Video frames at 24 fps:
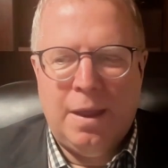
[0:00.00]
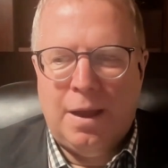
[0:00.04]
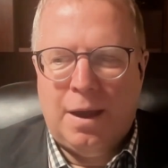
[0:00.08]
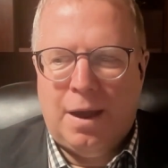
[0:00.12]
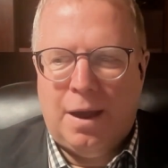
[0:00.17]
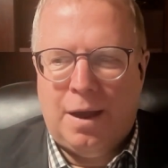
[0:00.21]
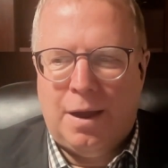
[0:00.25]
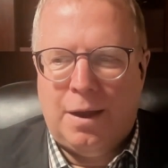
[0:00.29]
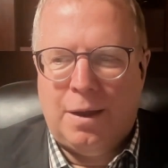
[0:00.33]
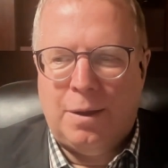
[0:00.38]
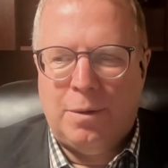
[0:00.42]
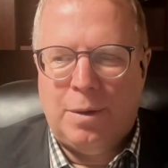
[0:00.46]

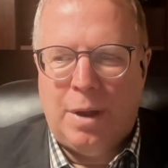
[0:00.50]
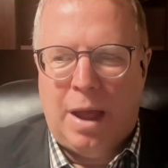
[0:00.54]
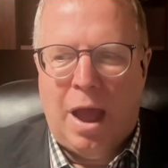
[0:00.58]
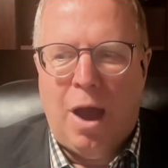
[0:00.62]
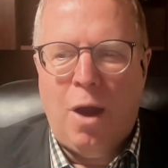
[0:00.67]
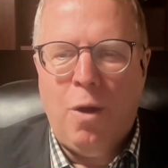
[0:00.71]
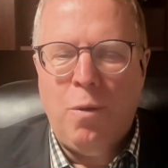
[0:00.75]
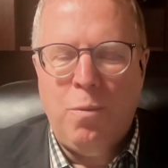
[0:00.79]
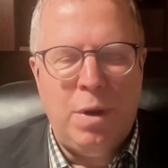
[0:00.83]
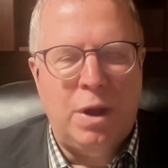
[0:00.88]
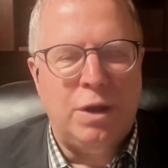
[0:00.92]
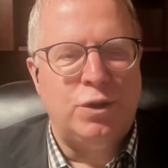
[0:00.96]
Uh,
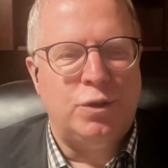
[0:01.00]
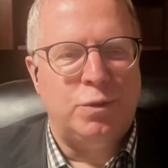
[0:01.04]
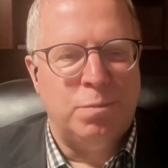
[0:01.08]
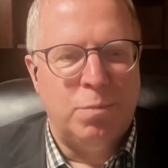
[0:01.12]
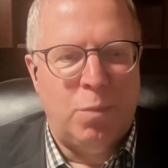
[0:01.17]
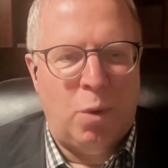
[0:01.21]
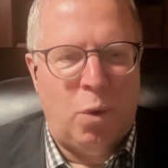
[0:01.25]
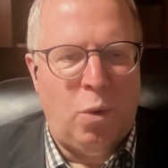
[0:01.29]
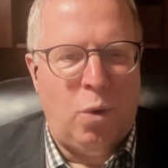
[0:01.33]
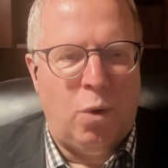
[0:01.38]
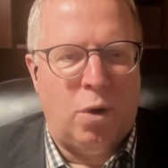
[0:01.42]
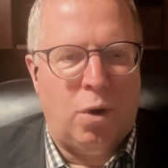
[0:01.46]
how much
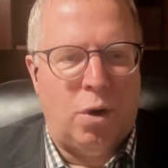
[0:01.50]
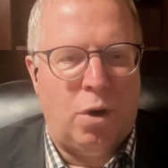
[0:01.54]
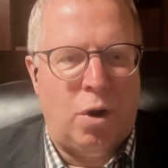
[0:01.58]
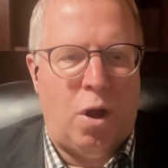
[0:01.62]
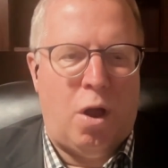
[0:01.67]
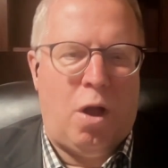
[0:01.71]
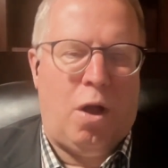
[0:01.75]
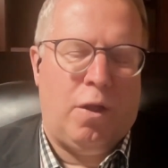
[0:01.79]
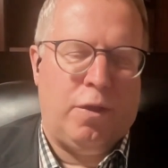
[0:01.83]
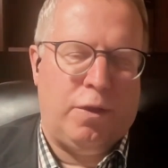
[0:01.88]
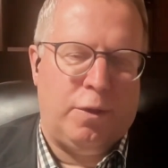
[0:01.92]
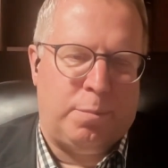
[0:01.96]
more
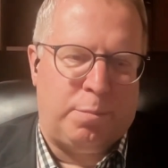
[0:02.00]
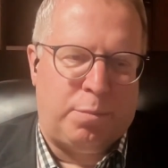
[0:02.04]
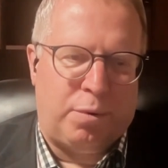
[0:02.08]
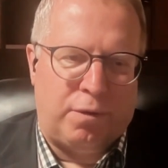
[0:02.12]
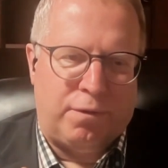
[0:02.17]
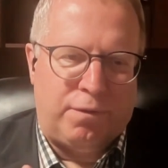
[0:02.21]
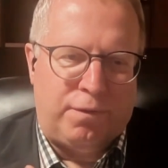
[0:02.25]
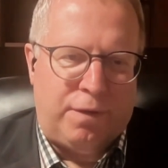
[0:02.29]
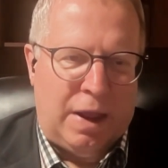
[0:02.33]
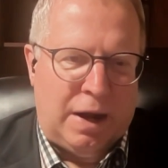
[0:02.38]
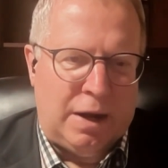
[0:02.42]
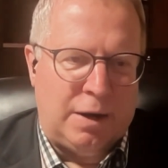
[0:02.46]
all the
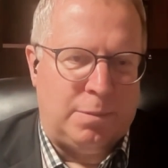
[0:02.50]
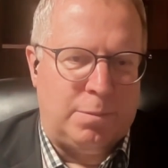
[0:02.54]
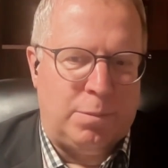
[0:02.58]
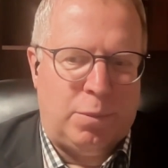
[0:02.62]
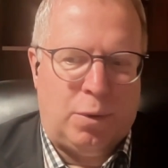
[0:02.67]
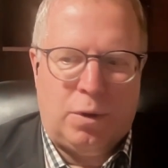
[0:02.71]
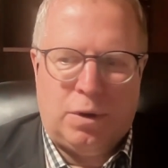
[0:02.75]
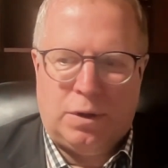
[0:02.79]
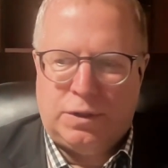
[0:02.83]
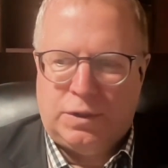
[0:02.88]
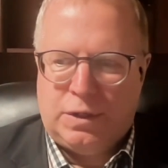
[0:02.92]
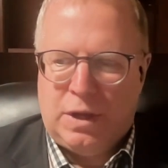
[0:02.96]
prophetic
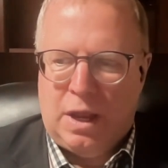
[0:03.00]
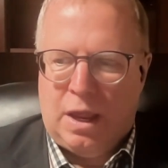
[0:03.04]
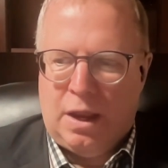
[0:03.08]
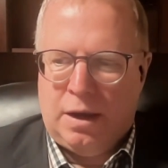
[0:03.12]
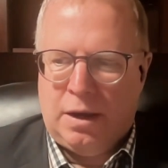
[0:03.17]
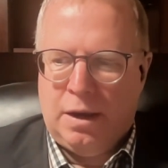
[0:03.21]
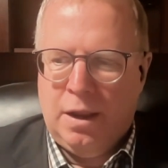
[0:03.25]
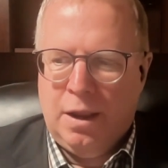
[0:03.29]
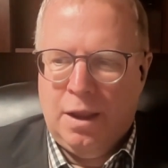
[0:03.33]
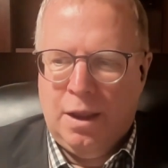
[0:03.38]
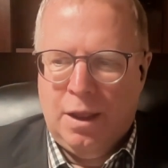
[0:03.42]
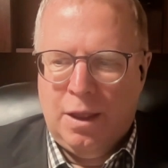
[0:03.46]
books and
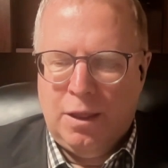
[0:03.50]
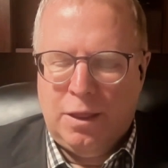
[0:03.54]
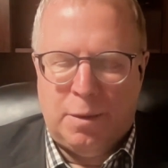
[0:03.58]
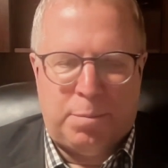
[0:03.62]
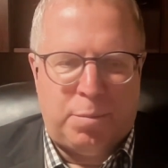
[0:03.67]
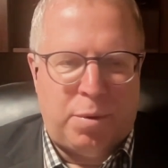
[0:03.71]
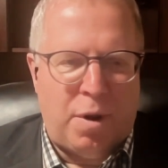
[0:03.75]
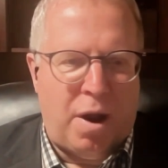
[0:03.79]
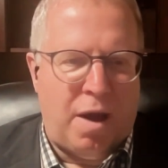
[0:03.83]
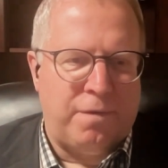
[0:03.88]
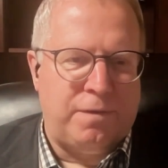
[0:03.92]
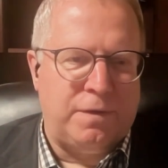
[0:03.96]
the
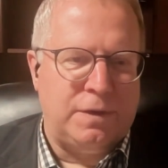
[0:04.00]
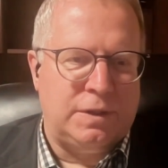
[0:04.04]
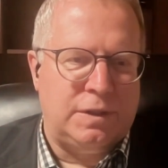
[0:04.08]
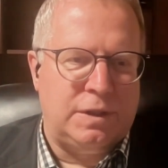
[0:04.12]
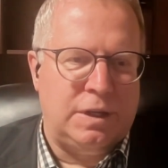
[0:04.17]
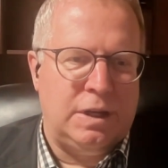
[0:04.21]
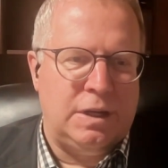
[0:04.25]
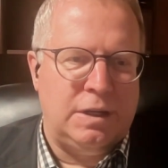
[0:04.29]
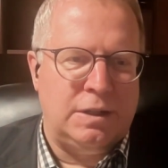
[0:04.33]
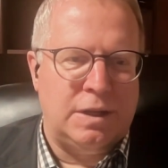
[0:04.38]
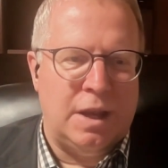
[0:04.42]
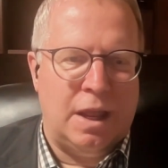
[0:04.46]

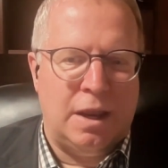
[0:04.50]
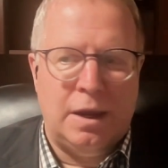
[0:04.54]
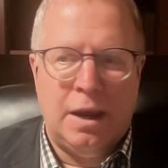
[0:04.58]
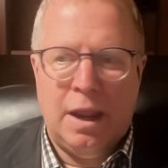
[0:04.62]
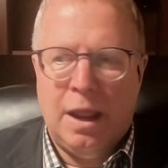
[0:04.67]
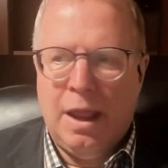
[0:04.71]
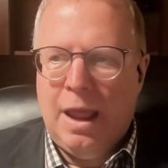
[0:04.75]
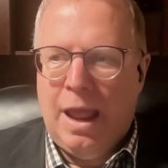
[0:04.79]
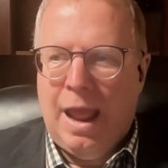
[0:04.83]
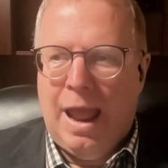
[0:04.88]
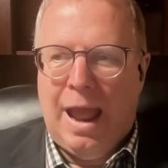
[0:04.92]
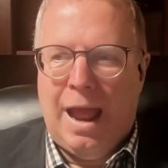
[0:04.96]
prophecies and
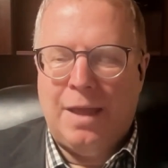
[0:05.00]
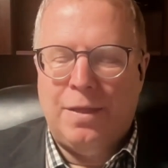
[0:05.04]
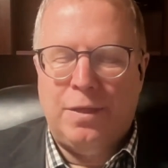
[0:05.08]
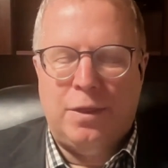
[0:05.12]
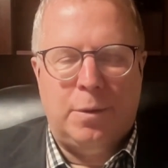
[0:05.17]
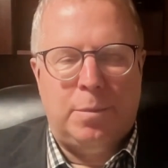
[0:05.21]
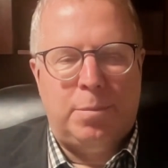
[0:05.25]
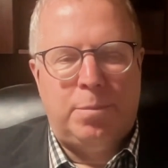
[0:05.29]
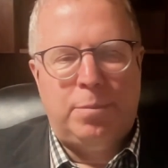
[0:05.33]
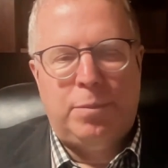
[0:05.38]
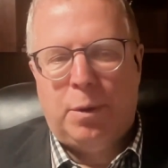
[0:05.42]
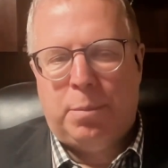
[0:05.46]
and
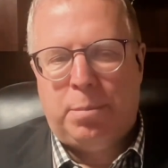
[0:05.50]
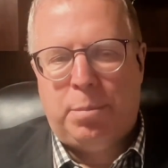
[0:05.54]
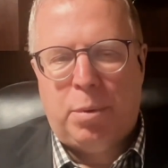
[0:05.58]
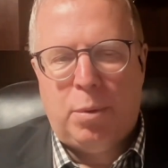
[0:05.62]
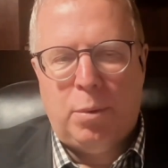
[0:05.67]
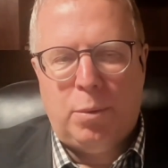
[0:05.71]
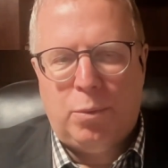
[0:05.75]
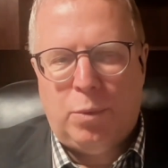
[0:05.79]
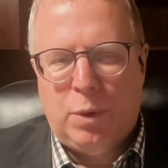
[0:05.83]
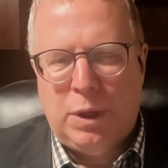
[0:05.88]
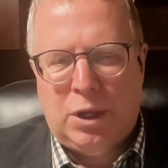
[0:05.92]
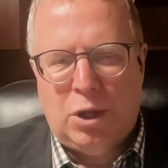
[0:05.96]
the, the
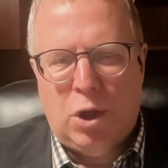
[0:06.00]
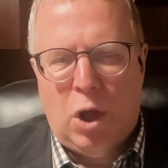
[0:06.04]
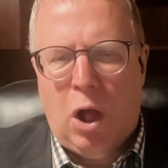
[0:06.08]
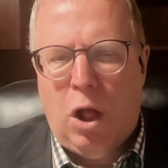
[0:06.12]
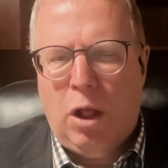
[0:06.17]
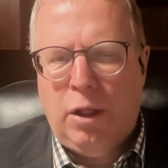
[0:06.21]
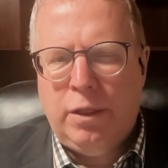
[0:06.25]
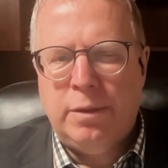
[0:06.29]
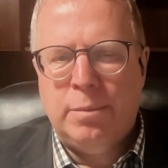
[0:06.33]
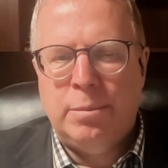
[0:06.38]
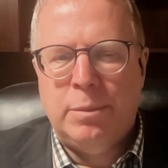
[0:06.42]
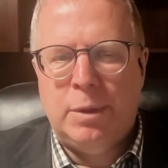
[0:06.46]
we
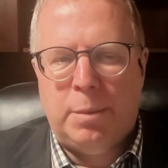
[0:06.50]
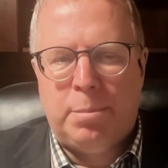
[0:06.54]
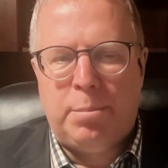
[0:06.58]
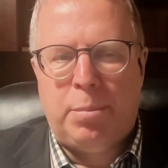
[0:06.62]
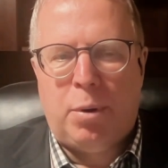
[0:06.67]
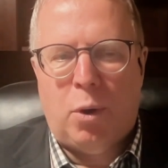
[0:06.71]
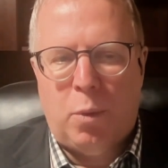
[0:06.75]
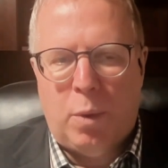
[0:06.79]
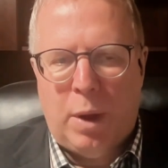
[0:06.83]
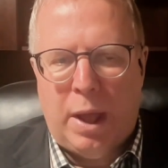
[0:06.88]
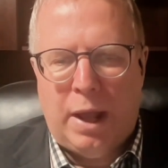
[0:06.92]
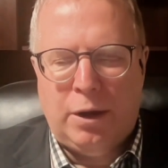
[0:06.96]
call them the
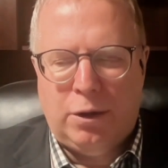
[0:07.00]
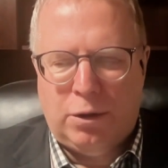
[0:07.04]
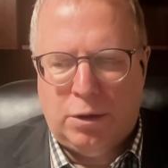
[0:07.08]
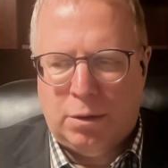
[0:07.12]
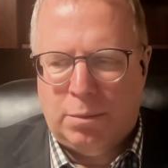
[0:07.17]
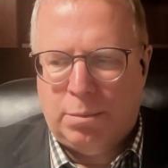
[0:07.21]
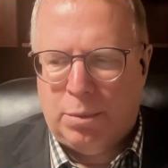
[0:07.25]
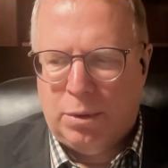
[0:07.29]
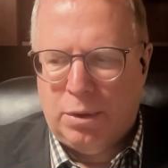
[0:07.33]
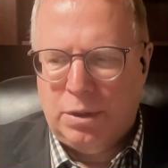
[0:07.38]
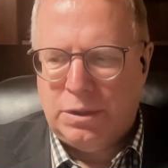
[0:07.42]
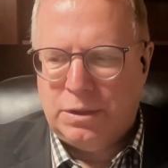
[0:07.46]
poetical
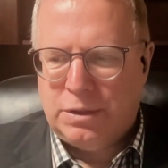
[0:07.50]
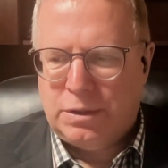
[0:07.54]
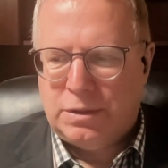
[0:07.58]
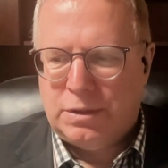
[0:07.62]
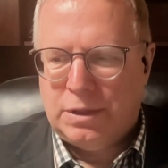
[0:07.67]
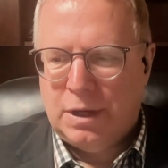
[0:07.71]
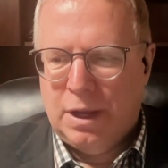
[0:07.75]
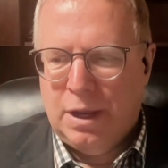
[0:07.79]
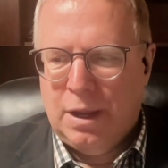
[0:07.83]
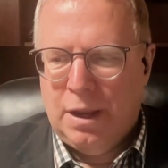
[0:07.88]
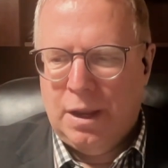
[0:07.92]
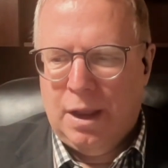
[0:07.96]
books,